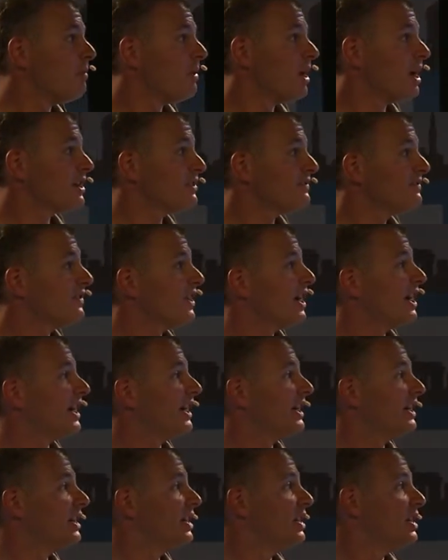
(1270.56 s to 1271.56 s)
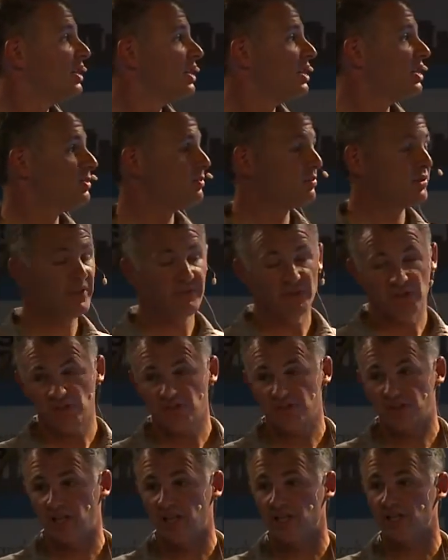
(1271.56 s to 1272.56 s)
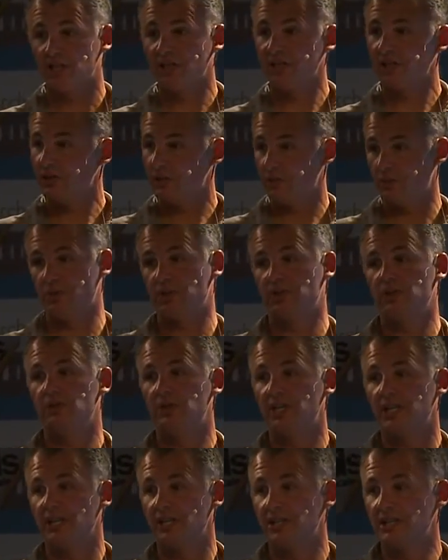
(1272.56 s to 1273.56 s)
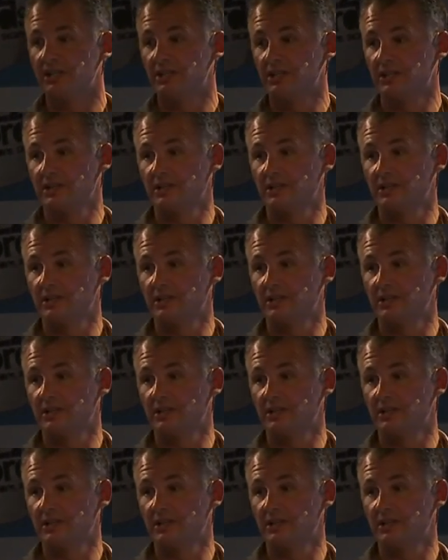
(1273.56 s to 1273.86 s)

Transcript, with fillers: modify previous state with new data.